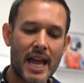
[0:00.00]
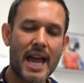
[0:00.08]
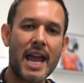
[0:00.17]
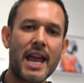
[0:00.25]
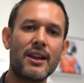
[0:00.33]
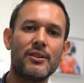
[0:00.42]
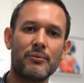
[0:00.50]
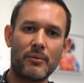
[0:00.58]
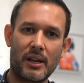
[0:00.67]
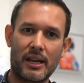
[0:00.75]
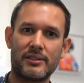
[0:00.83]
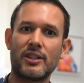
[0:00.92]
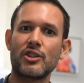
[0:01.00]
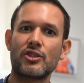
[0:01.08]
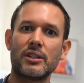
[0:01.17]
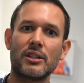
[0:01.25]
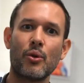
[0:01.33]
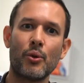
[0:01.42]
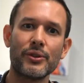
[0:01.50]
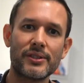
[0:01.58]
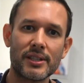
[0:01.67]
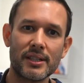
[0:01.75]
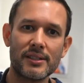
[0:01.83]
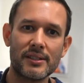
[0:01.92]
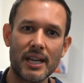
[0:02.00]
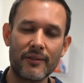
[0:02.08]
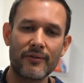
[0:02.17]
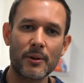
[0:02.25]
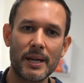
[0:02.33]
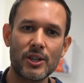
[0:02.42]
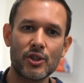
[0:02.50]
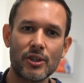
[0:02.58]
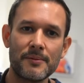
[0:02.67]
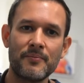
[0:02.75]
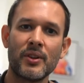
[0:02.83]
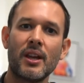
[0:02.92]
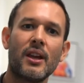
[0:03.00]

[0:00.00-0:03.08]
and essentially causes inflammation,